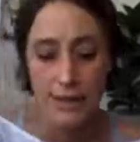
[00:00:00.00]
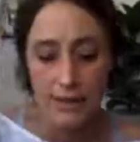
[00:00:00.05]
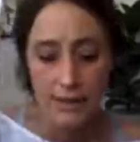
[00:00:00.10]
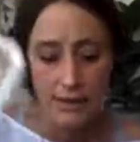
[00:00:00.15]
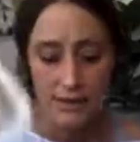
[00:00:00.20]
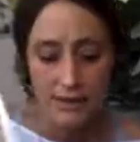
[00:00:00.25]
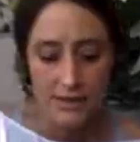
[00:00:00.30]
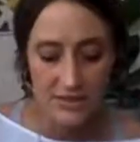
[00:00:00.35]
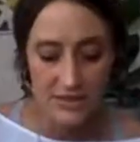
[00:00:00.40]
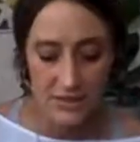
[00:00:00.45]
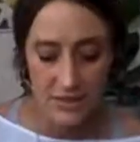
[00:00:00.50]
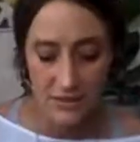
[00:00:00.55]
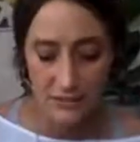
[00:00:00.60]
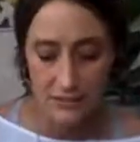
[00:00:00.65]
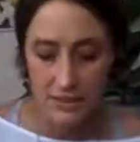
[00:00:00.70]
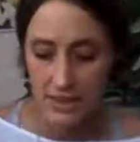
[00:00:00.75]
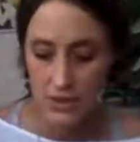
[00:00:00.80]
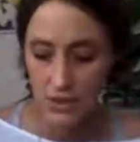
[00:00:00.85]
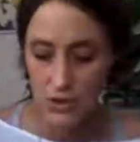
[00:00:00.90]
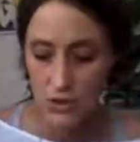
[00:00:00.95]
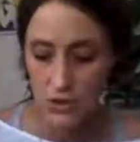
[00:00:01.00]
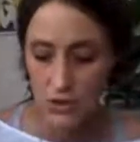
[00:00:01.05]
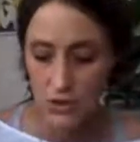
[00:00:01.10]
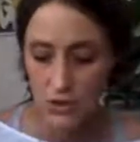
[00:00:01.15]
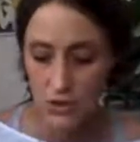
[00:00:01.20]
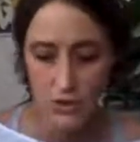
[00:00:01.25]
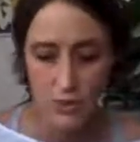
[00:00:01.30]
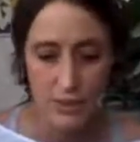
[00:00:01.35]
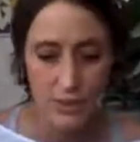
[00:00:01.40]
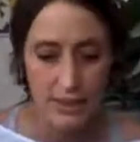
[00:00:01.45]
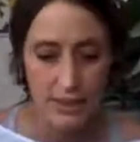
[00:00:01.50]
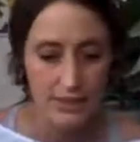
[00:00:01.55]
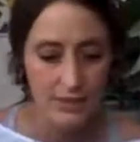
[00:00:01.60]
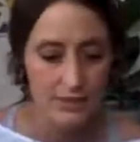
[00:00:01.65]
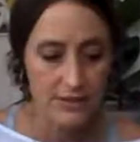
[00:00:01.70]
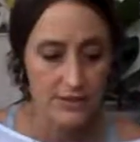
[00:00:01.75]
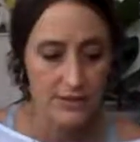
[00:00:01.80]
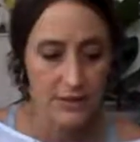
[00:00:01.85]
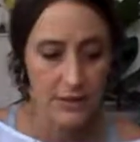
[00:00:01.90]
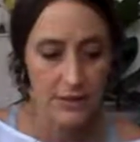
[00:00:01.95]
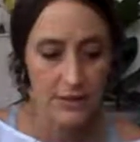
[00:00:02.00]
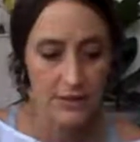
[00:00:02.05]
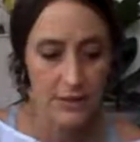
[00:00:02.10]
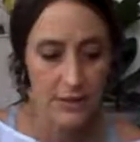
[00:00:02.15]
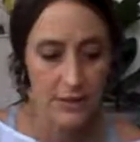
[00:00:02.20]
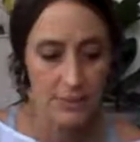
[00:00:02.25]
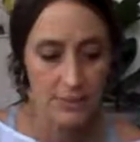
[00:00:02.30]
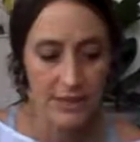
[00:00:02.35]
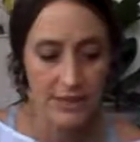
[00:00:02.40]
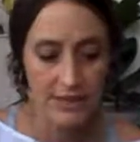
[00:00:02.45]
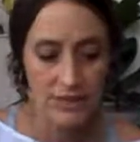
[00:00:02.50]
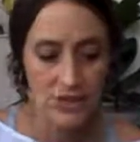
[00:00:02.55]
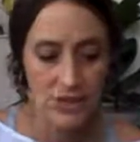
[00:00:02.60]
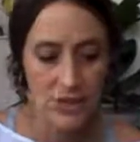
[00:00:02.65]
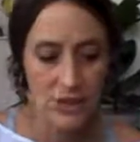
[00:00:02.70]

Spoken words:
This to me too is very much,